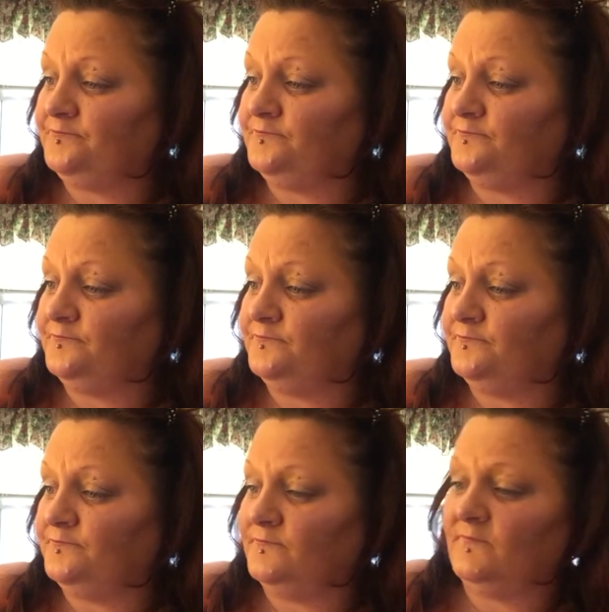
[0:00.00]

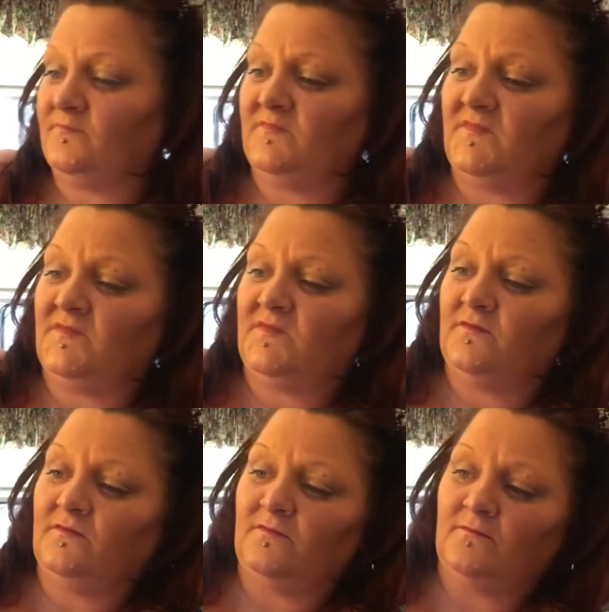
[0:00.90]

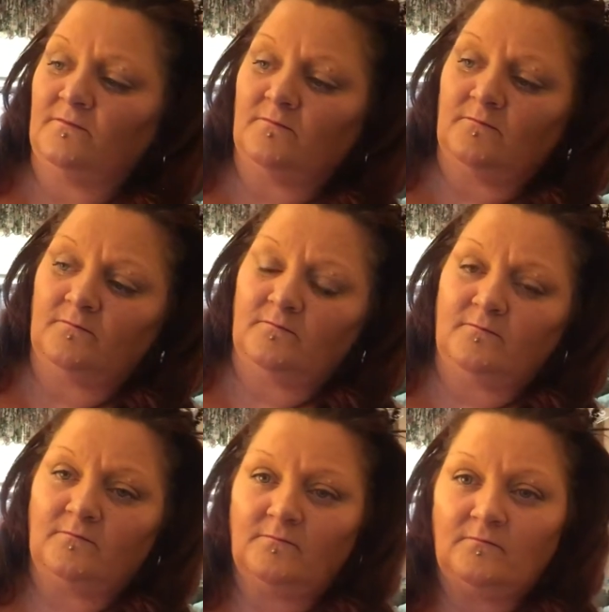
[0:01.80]

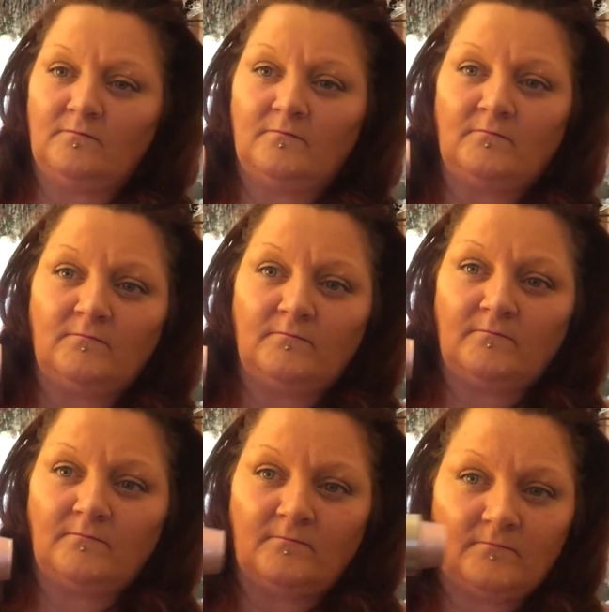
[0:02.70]

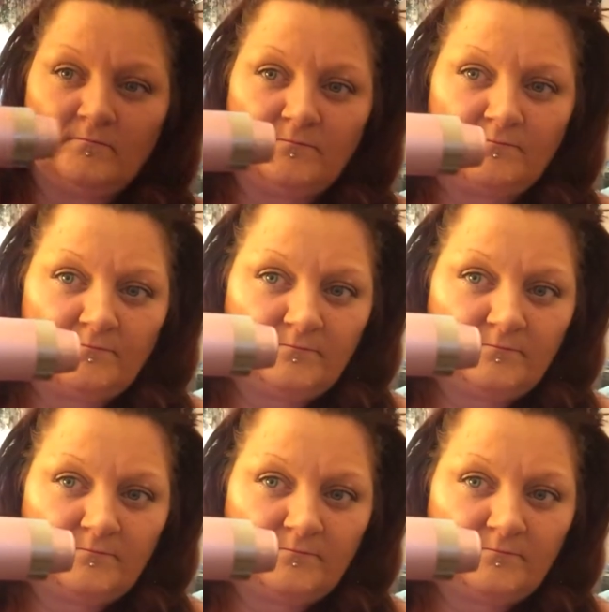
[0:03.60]
(silence)